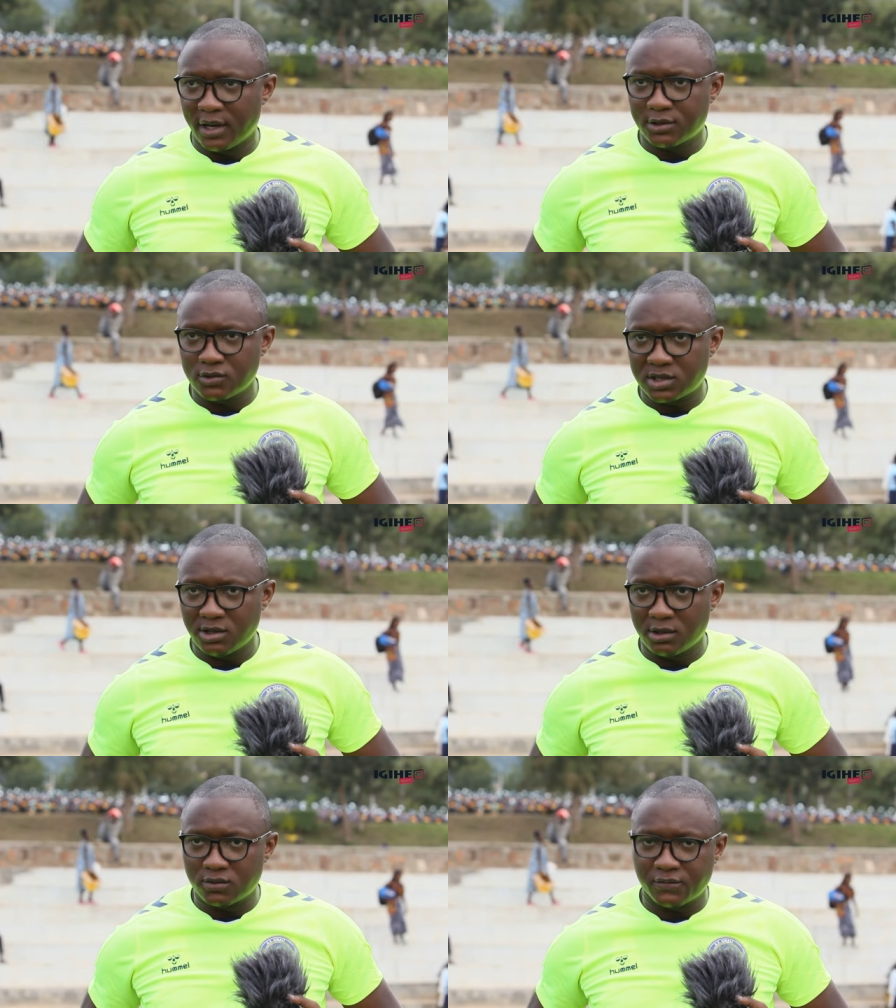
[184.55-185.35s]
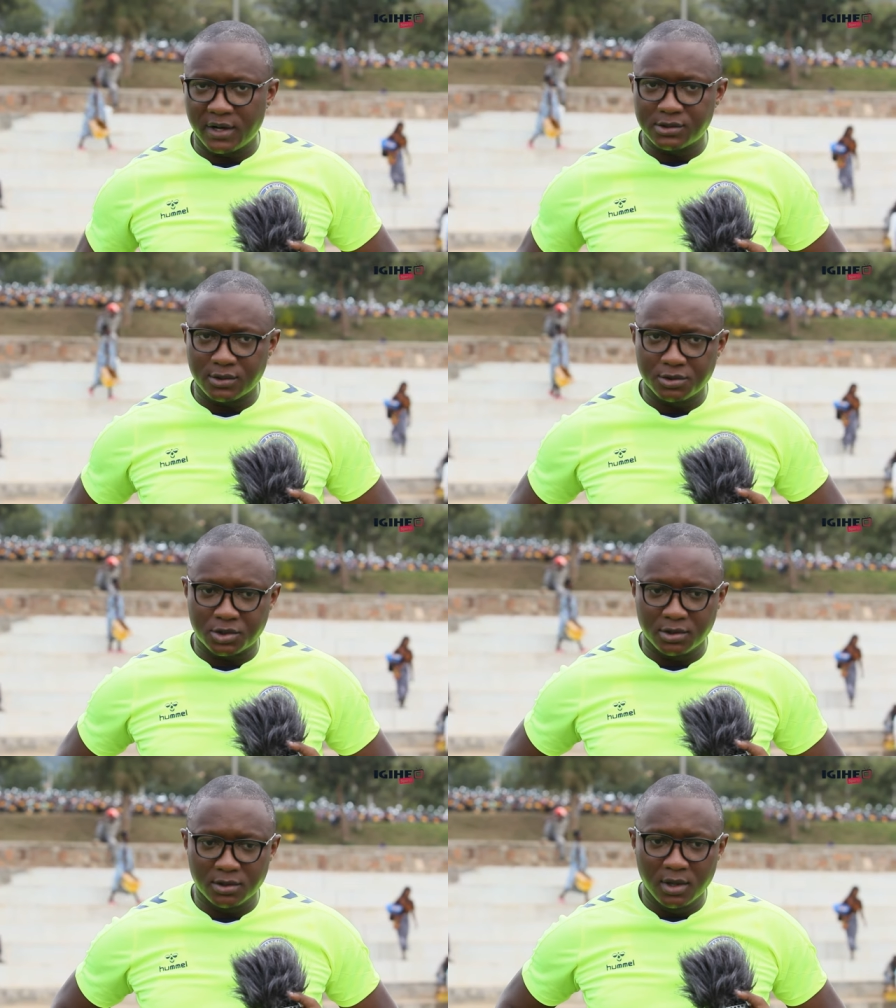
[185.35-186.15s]
try to see how to find
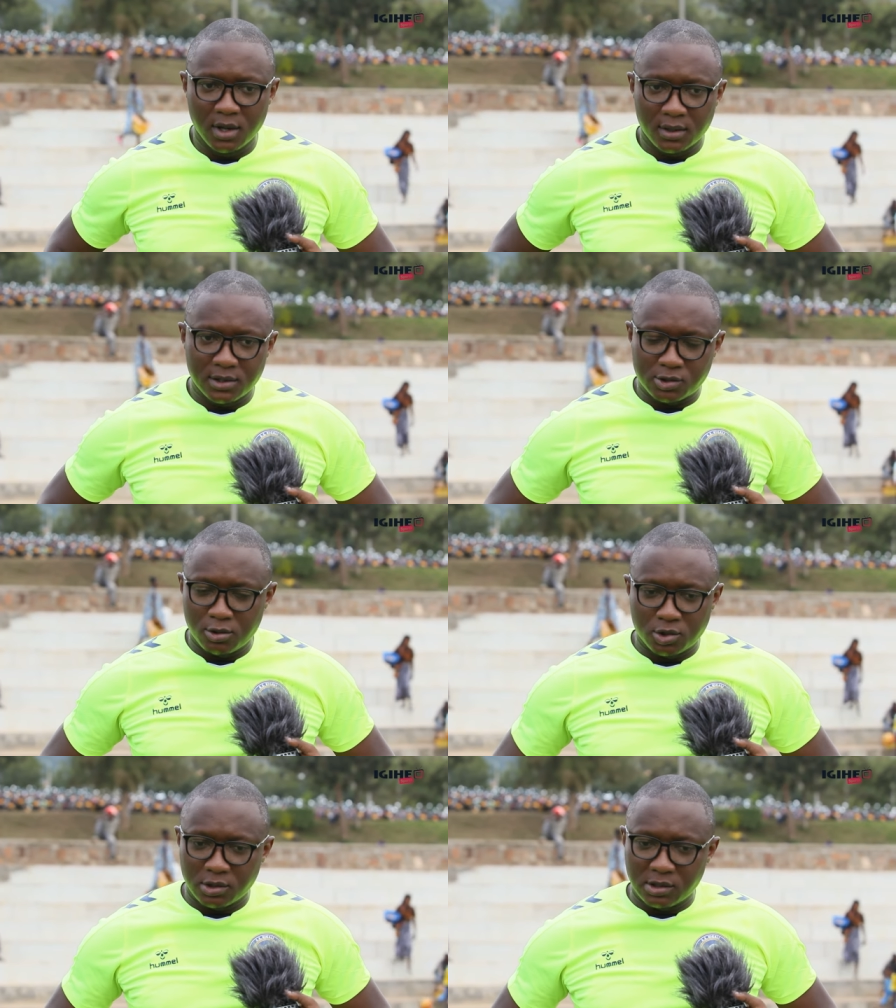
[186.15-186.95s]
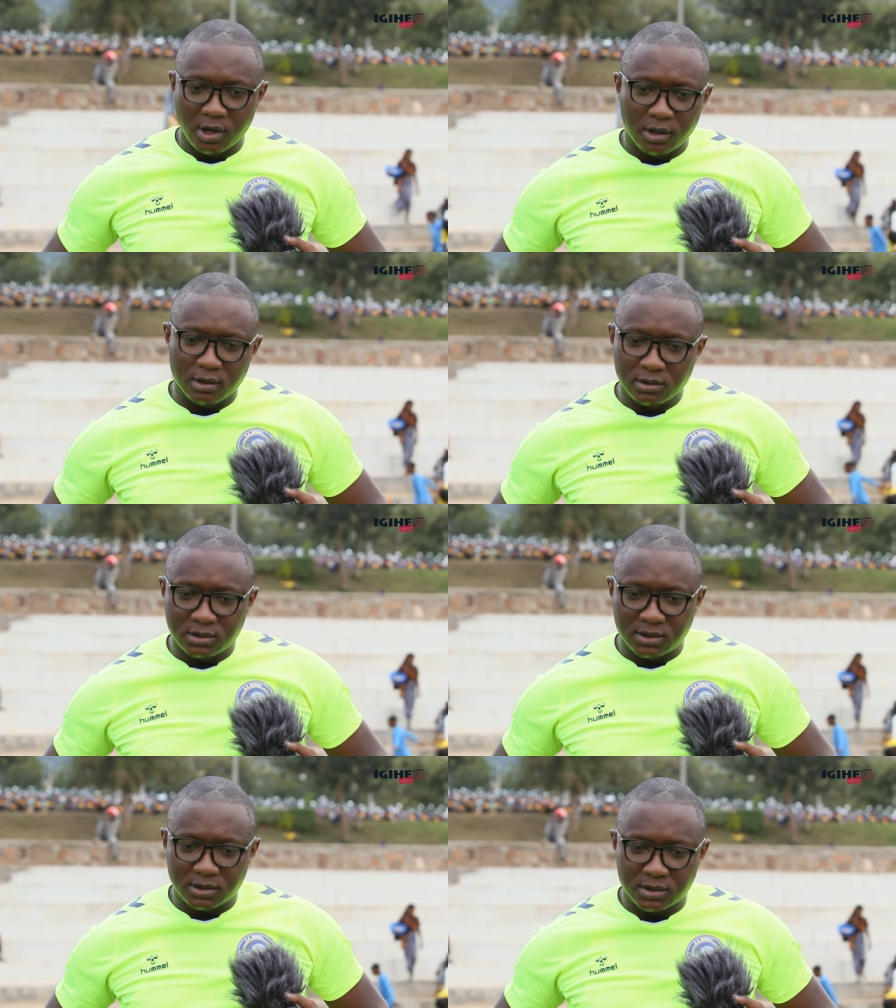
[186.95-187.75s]
solution. The solution
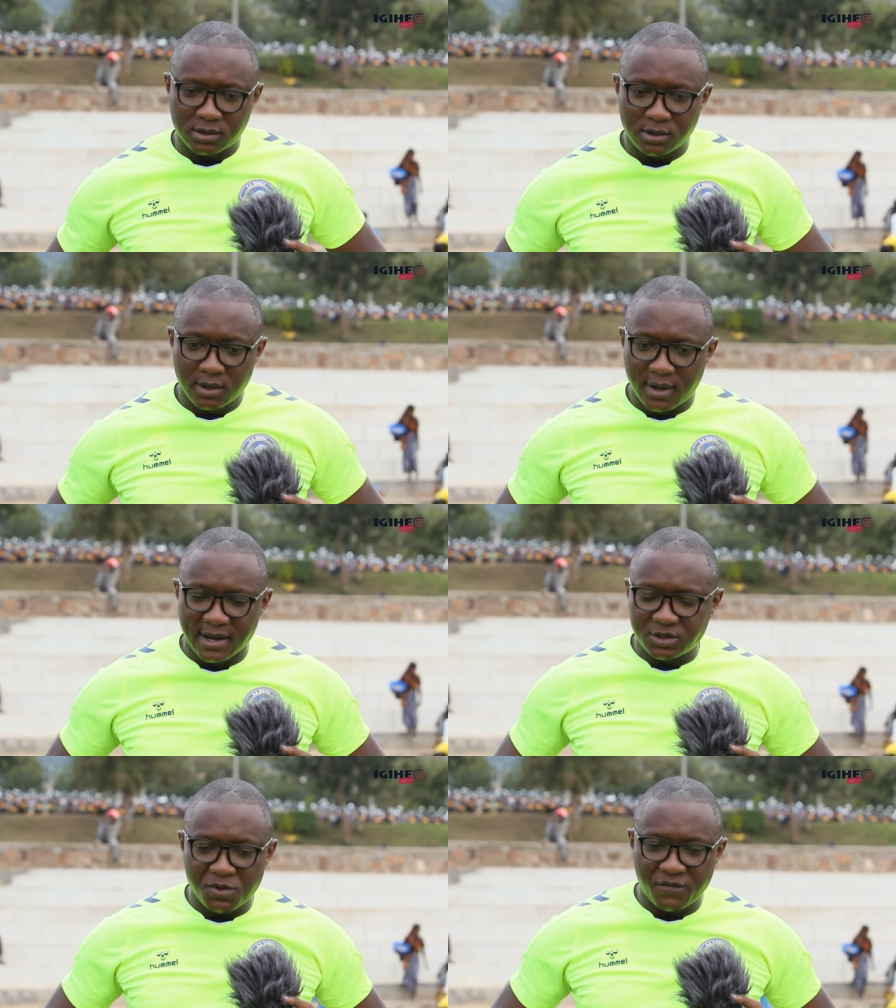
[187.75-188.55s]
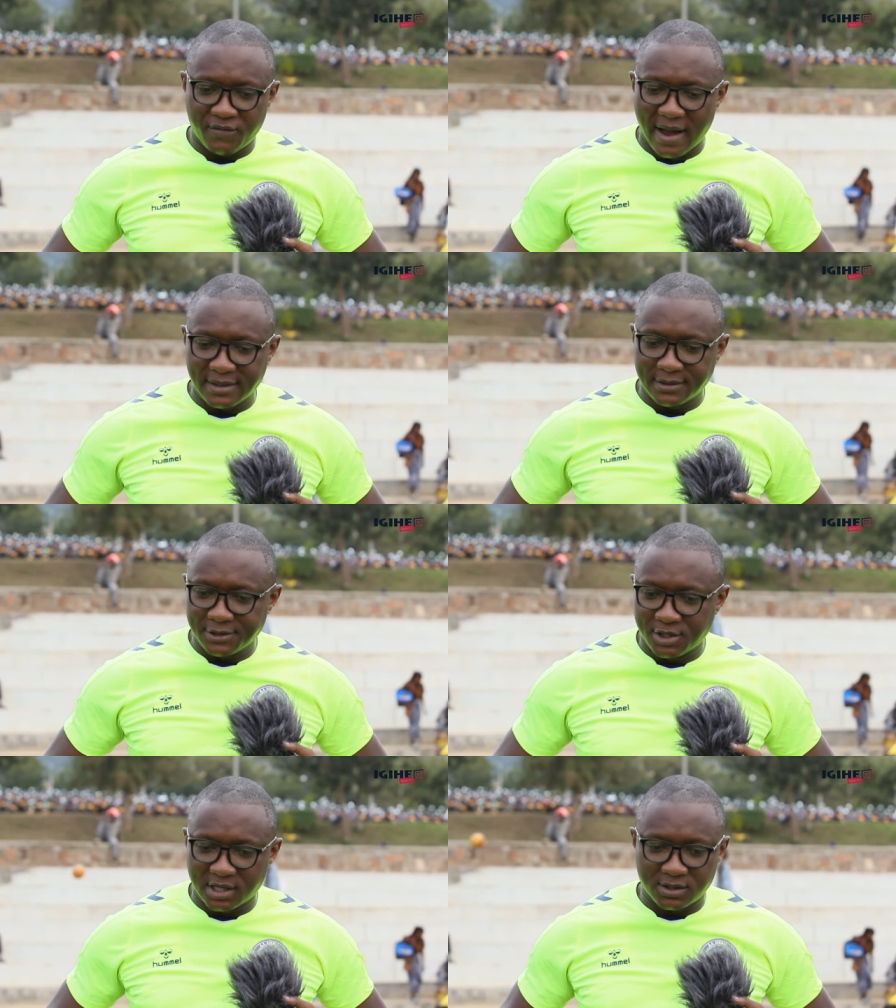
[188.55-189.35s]
can't be
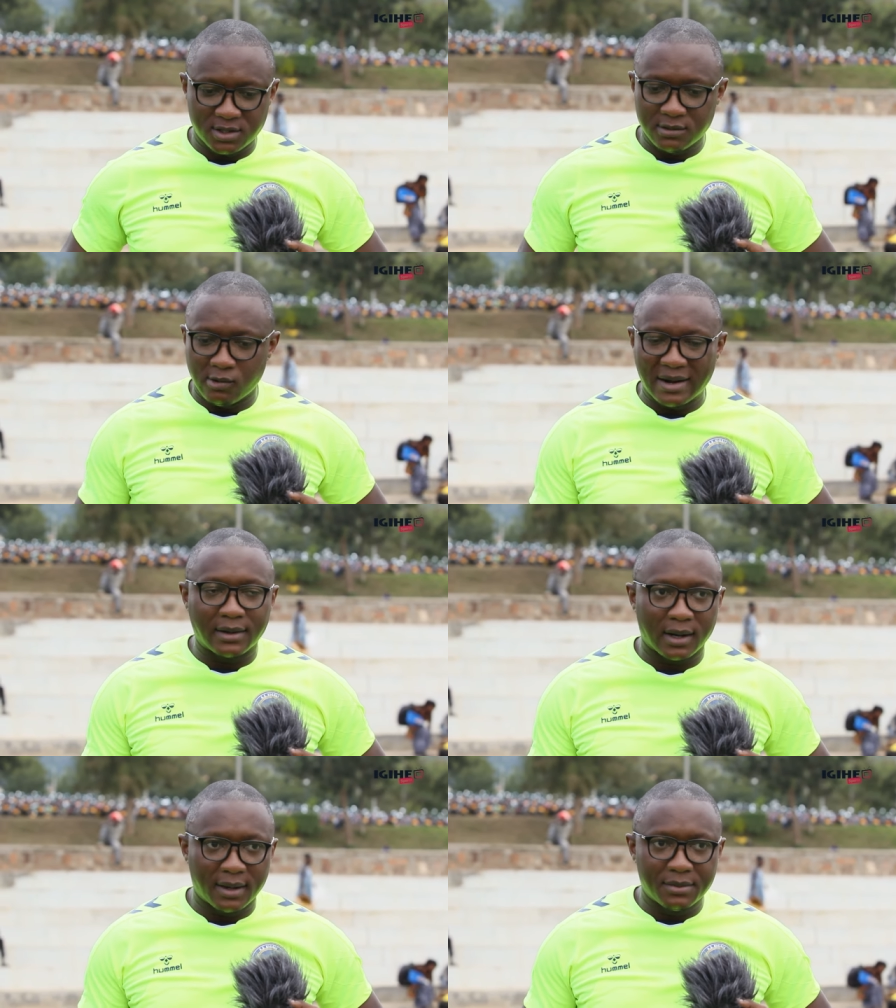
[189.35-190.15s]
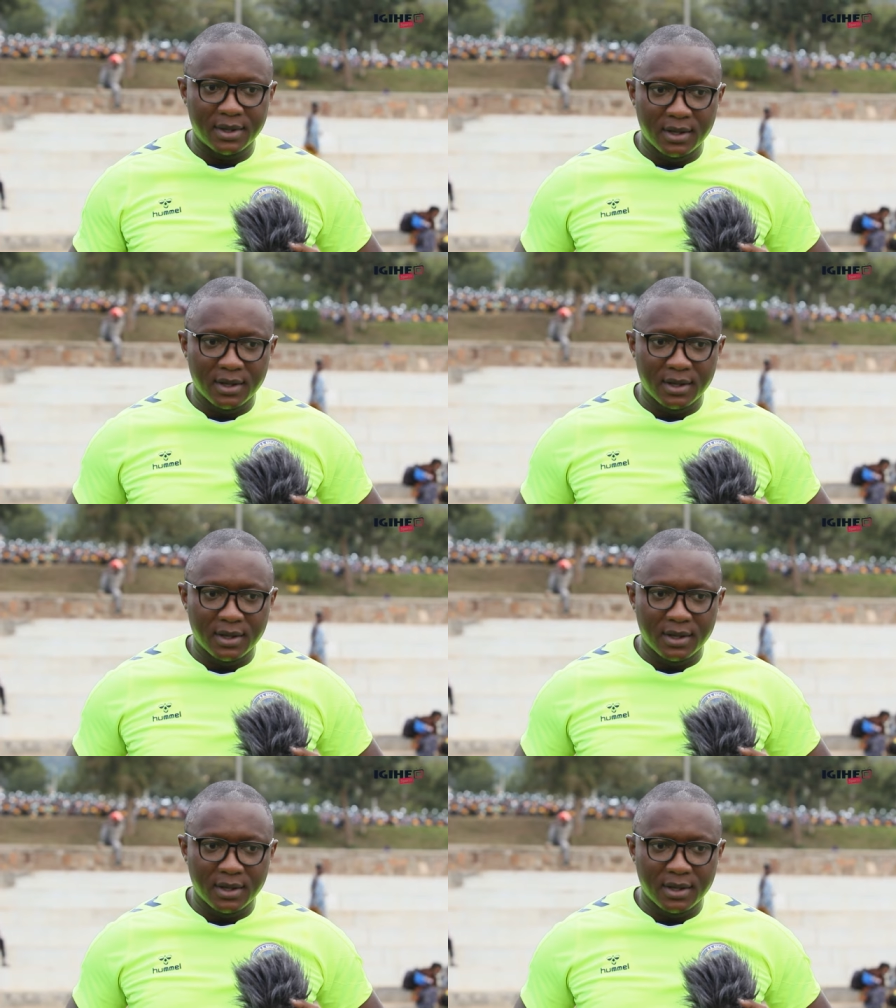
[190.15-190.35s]
found just in one club.